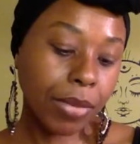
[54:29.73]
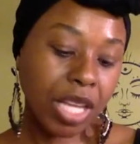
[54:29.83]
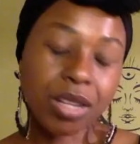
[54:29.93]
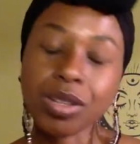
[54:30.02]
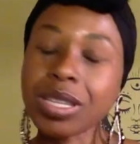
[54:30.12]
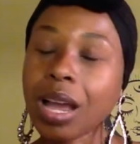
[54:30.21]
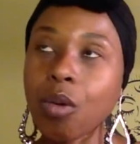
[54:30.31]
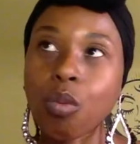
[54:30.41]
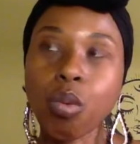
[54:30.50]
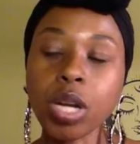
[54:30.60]
There's
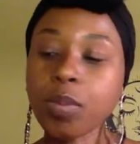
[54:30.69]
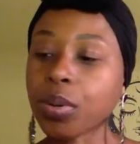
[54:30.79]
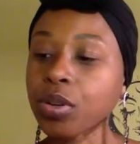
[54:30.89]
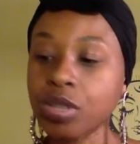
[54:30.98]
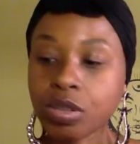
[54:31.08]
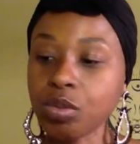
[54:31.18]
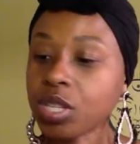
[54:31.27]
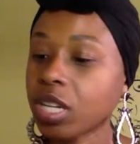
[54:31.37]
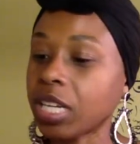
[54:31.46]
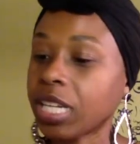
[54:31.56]
not one person who's
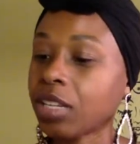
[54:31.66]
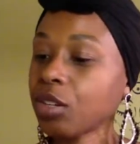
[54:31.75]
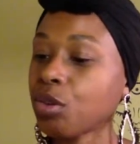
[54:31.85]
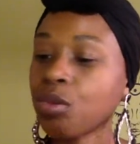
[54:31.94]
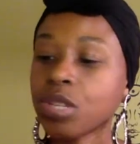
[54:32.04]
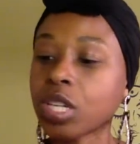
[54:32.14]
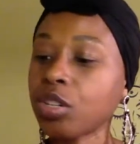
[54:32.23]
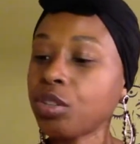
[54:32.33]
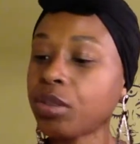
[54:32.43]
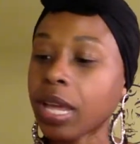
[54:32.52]
gonna who's gonna
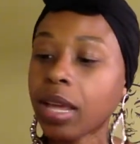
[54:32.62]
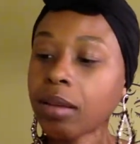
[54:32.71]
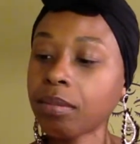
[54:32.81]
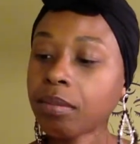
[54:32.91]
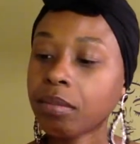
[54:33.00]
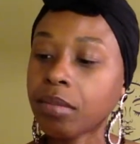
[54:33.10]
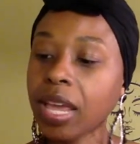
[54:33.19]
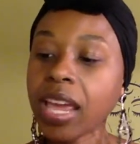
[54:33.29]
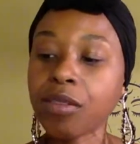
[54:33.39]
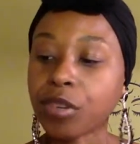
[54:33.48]
do that.
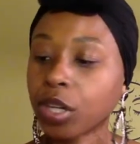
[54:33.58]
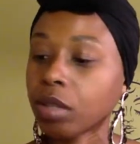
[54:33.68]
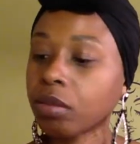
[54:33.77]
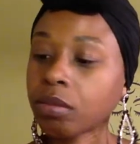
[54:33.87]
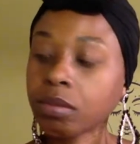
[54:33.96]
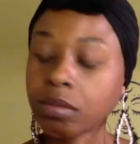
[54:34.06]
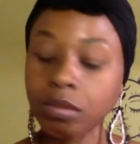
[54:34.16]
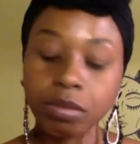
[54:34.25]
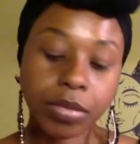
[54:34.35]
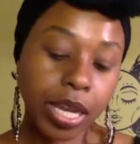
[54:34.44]
Ever.
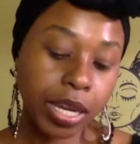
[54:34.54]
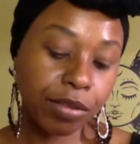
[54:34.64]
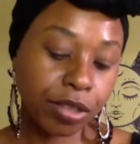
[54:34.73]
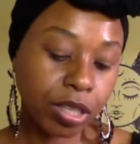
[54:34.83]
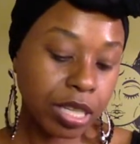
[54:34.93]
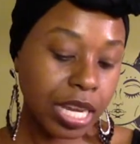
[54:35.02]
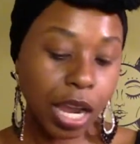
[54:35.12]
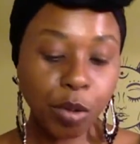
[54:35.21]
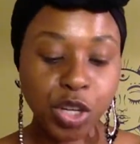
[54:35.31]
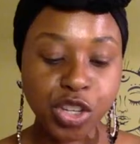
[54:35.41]
Ever.
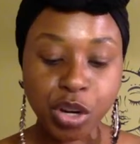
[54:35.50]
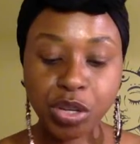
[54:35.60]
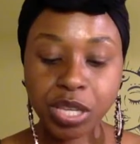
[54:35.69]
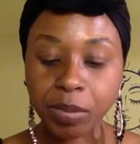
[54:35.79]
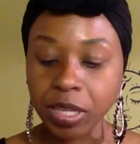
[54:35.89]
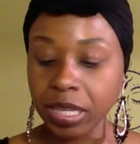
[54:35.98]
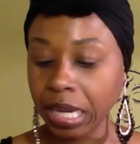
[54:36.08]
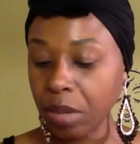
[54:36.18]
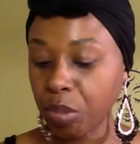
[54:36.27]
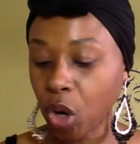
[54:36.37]
I want to show you something that
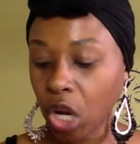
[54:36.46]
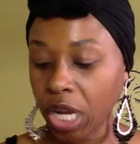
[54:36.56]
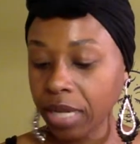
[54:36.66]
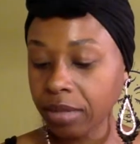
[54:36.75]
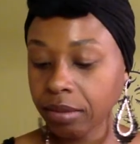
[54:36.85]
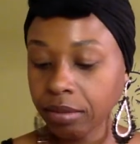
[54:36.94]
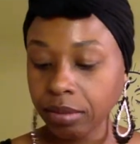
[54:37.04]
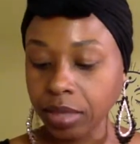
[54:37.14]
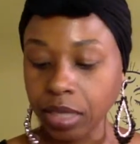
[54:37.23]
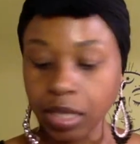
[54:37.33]
I bought,
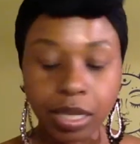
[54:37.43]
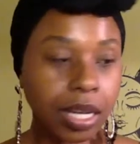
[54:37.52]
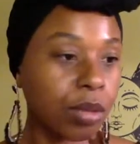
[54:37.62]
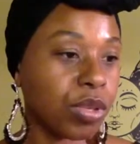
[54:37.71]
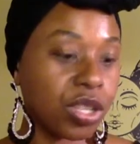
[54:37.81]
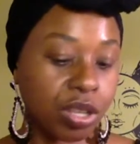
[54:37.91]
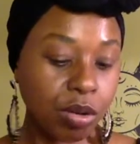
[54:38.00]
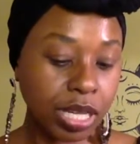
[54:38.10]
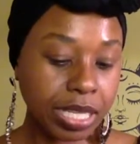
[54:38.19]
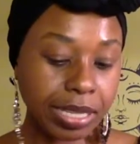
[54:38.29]
and I'm
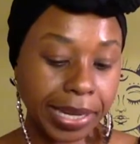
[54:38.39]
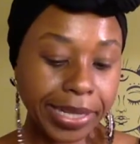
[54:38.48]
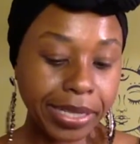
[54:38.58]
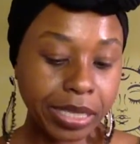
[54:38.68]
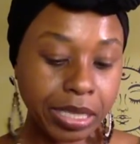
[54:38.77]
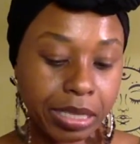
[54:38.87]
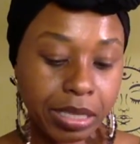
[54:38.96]
so excited.